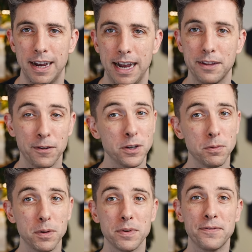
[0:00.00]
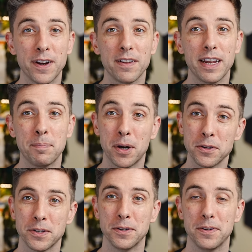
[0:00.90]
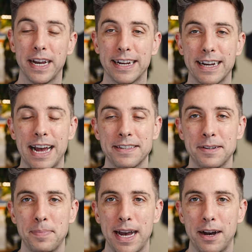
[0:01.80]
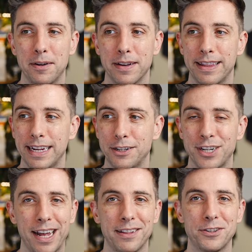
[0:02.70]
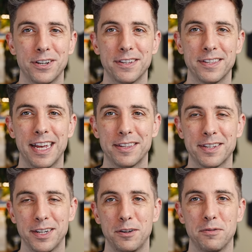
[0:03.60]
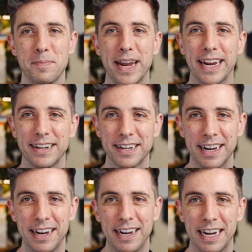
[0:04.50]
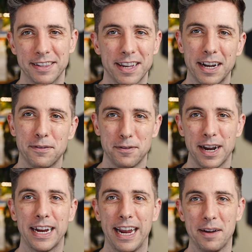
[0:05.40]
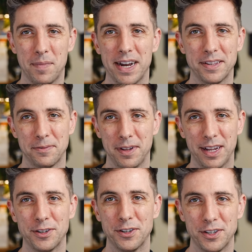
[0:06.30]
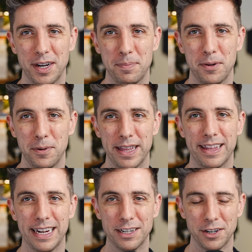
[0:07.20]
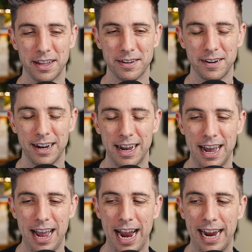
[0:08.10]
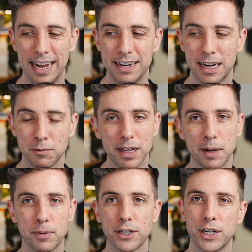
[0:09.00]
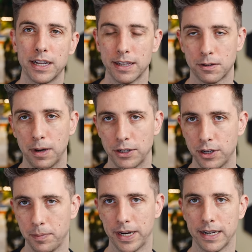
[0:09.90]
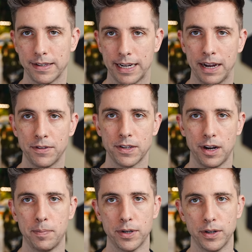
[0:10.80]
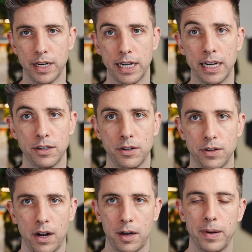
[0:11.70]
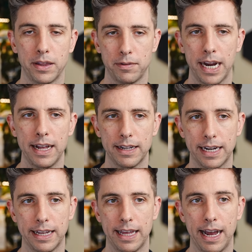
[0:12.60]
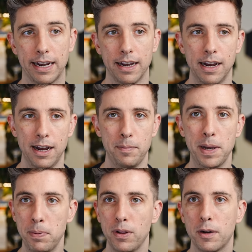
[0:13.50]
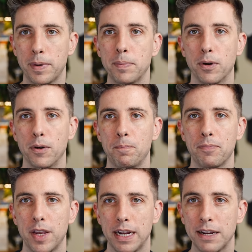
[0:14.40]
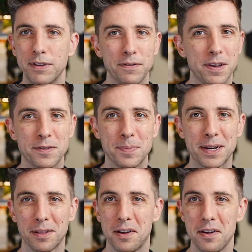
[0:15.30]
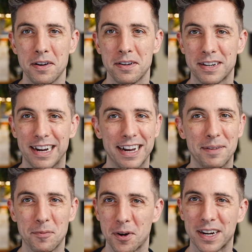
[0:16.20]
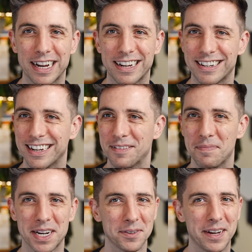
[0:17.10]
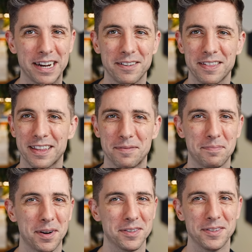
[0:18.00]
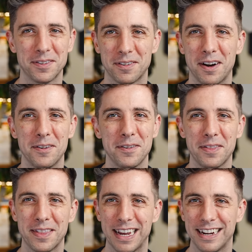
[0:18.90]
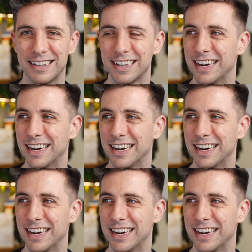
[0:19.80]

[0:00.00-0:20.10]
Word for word: And the first one was fairly personal, and it asked about the challenges that still remained inside of Rick and Maya's relationship with each other. And I really appreciated this question because it gave us an opportunity to talk about the reality that people are people. Even if they've spent a long time working in mental health and personal growth and